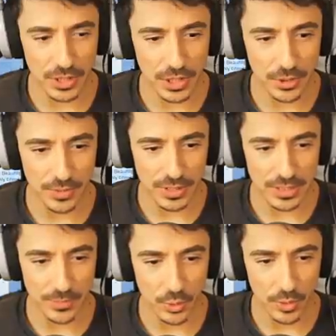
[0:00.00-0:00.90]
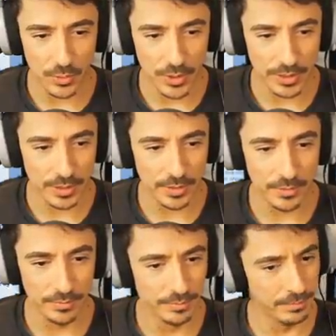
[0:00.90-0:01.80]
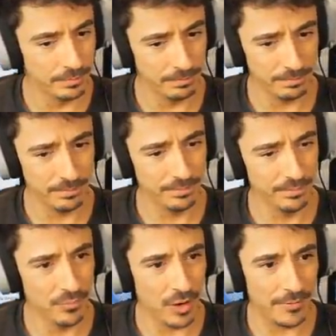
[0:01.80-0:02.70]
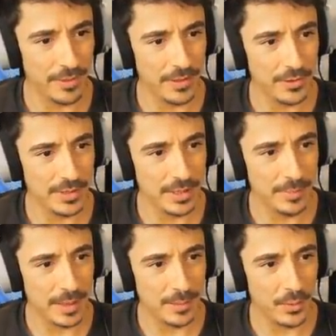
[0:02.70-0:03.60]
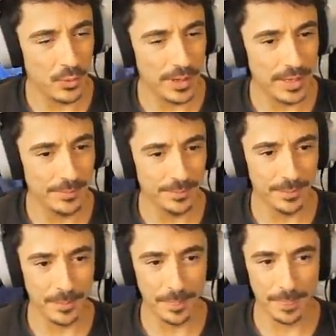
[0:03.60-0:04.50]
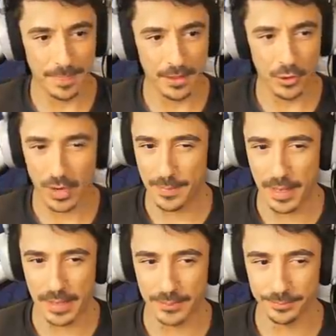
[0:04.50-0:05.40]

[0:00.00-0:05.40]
use a smaller one rather than using the big boy. Or am I?